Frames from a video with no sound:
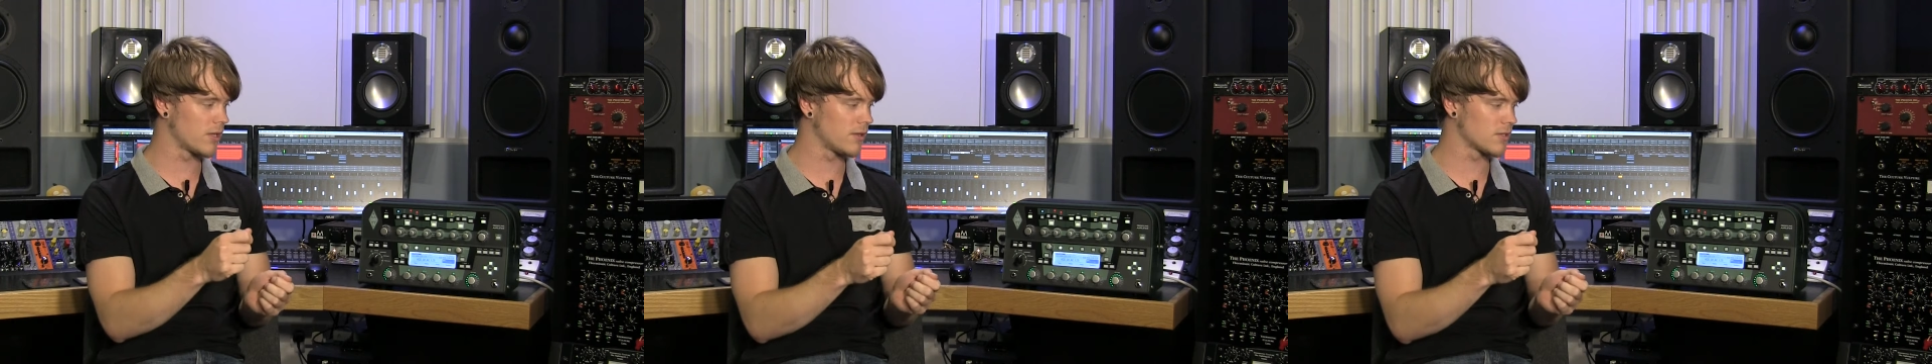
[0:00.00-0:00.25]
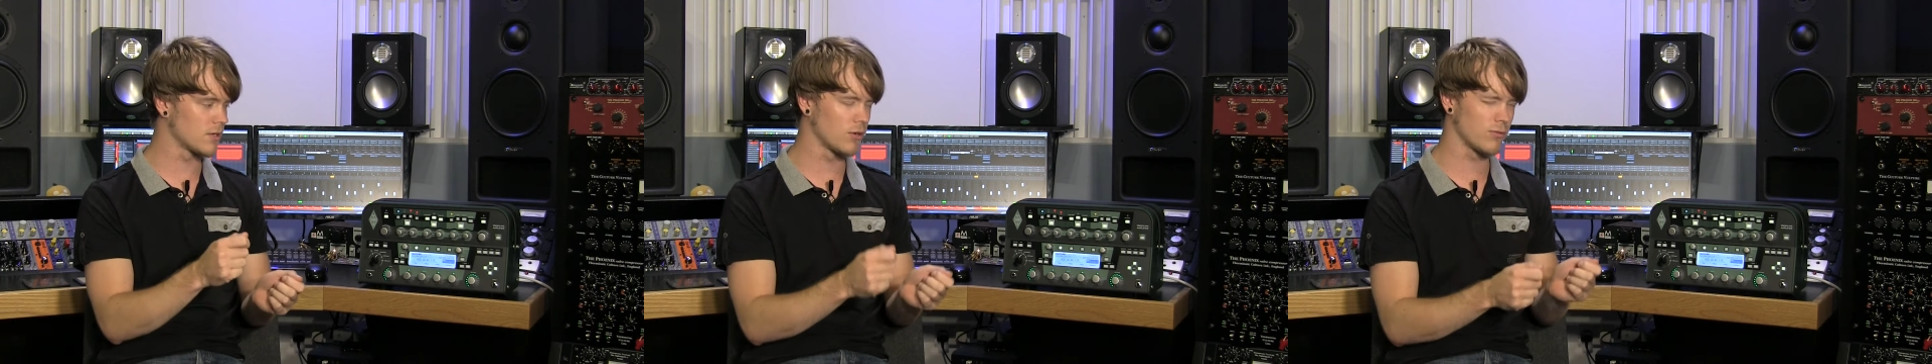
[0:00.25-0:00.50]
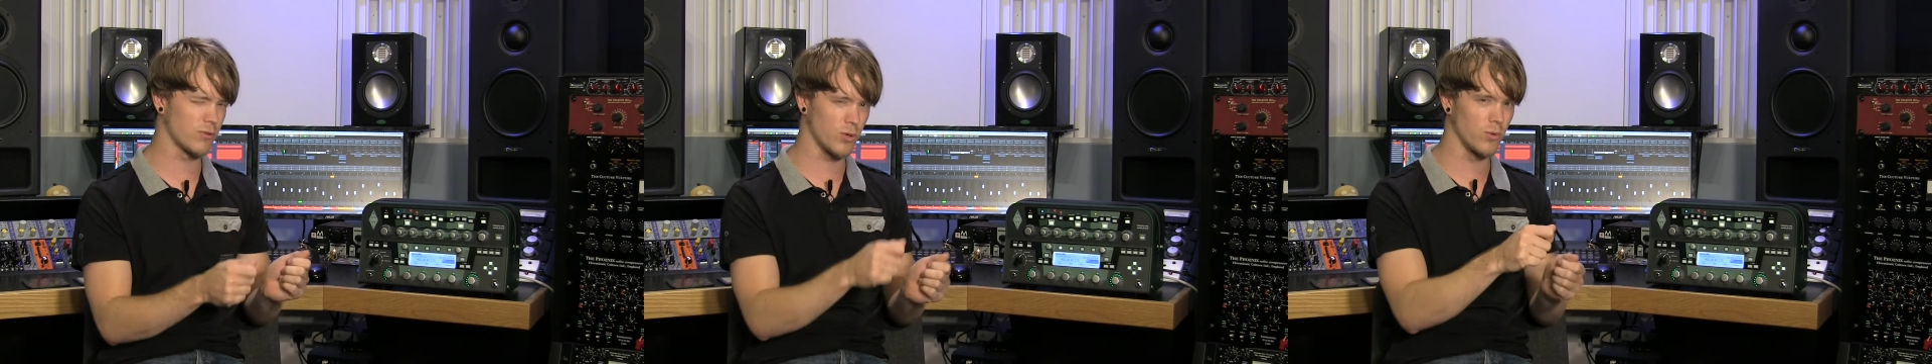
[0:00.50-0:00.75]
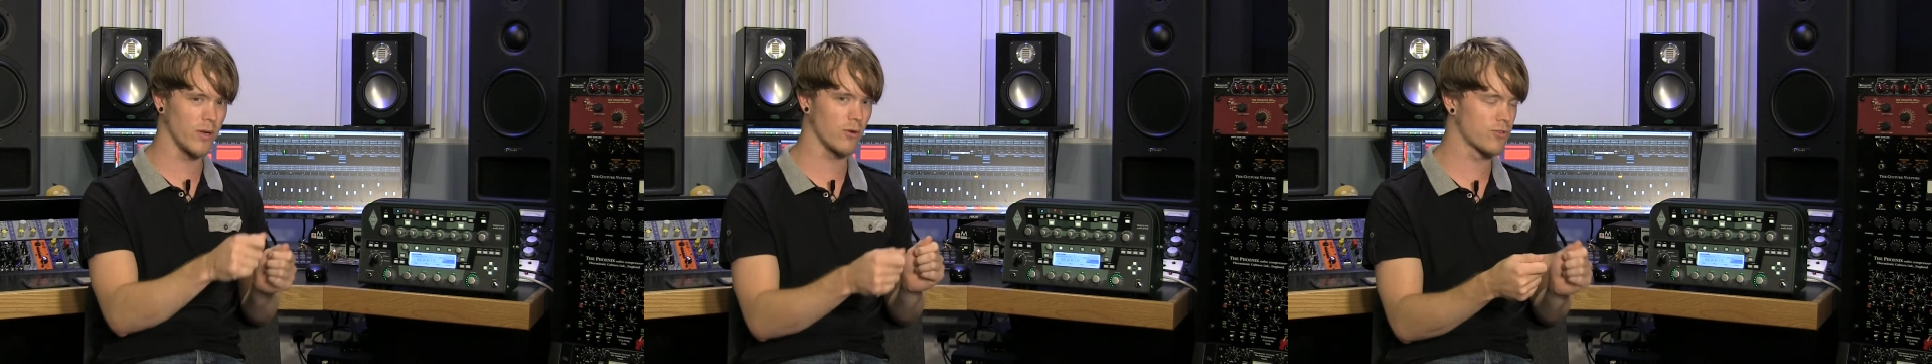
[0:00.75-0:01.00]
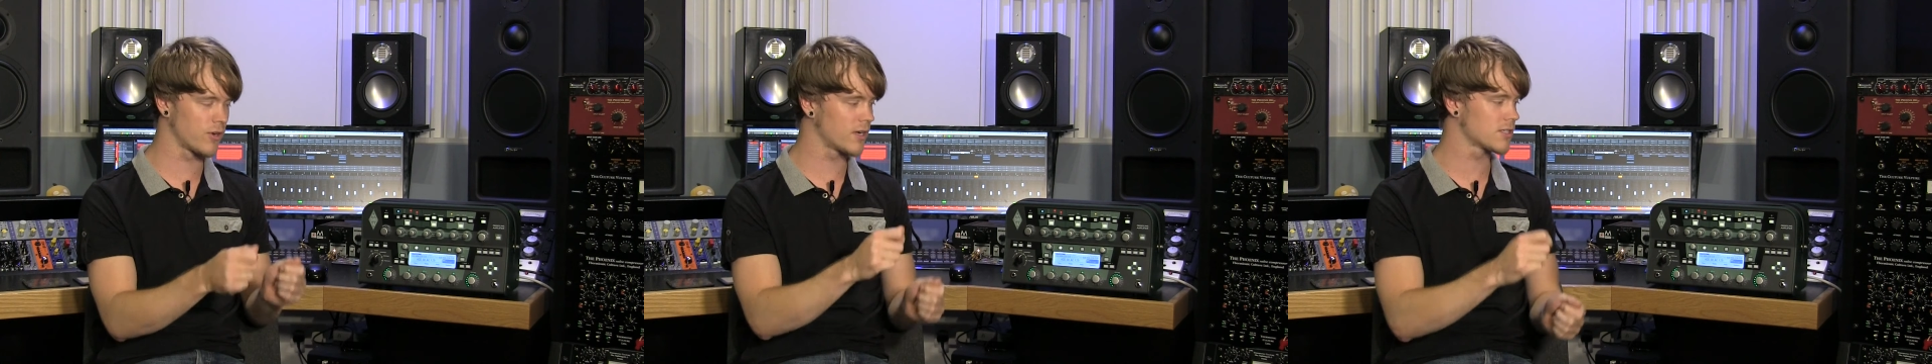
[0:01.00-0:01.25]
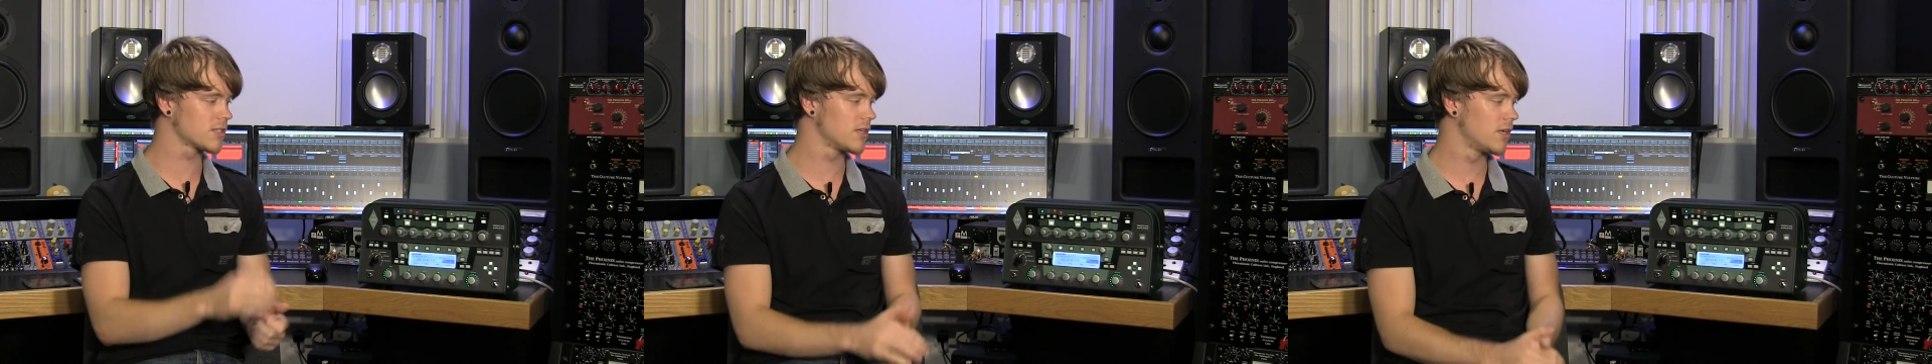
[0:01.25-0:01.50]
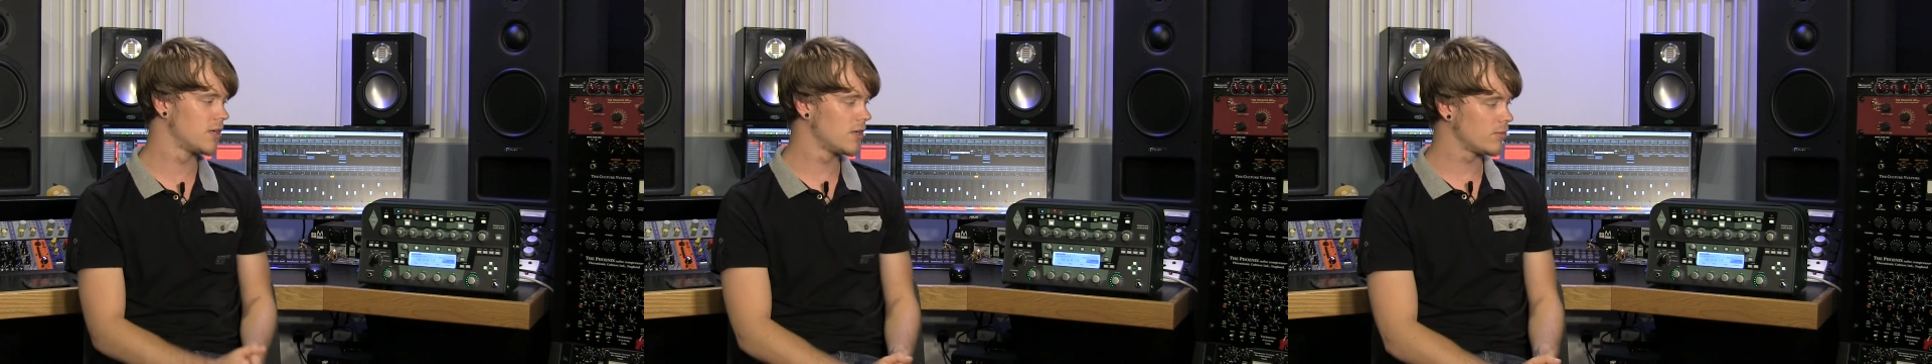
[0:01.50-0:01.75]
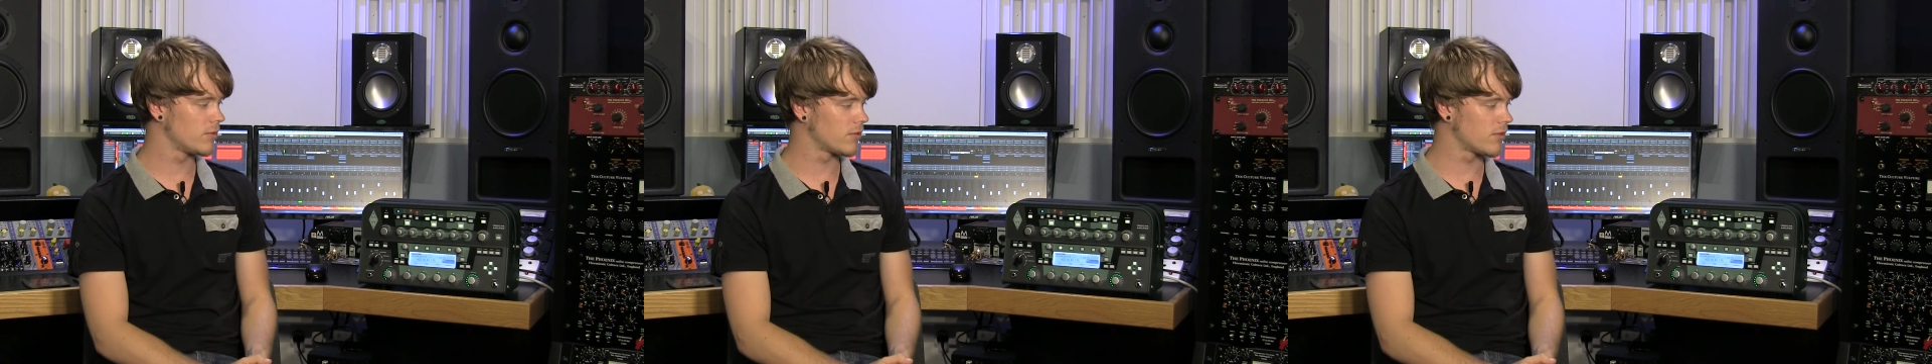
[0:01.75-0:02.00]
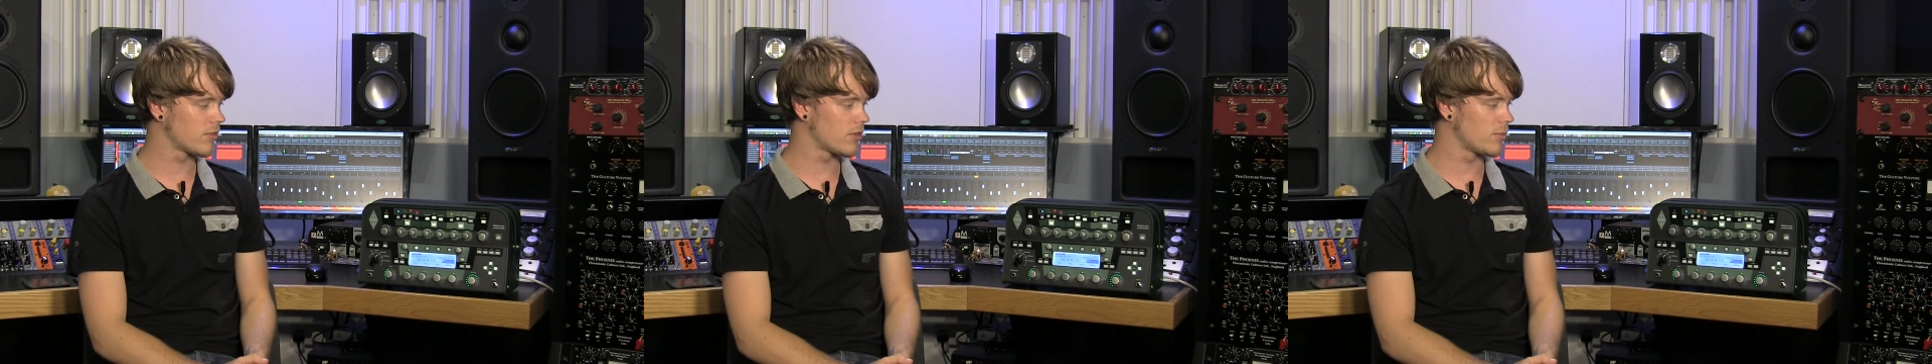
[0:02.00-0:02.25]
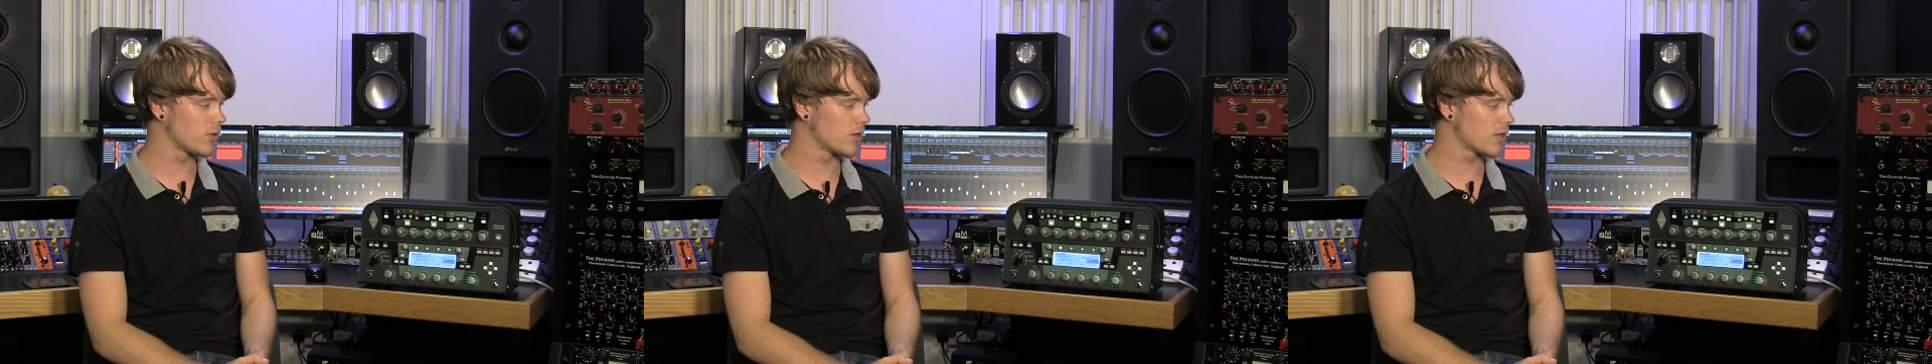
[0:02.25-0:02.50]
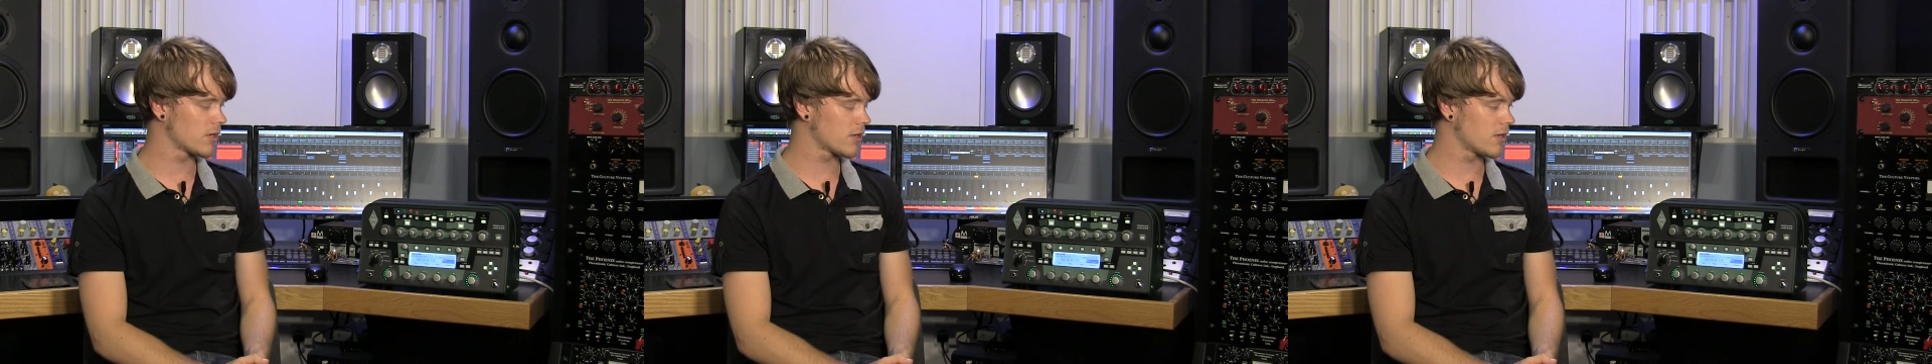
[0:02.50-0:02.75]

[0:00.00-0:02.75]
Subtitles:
and there's a lot of cool little tricks with the Thermionic